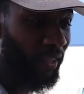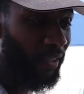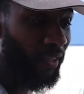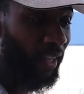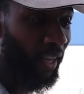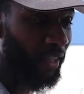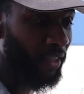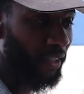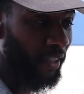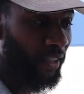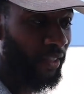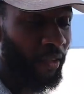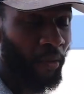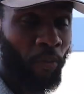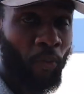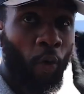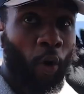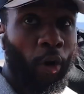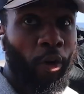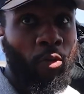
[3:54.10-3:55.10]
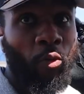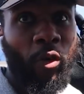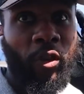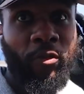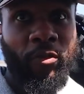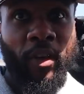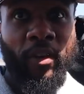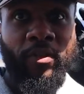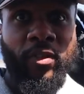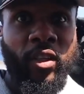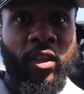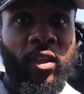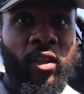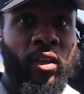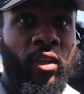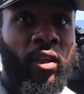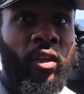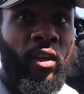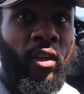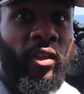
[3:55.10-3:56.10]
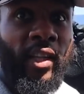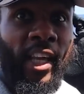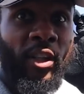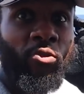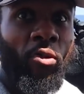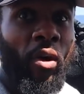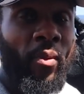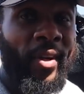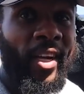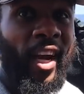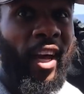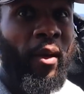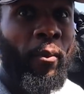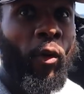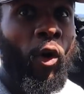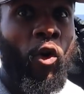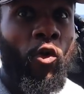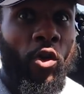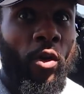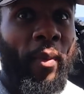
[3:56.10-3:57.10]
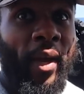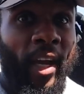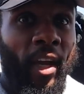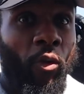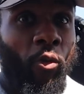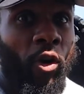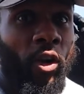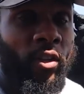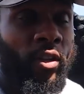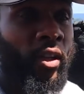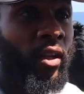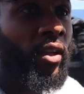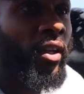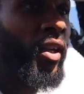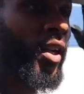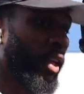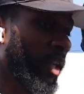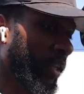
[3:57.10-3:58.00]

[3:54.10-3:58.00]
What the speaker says: This actually isn't worth $150. That's why we got to move to make it worth it.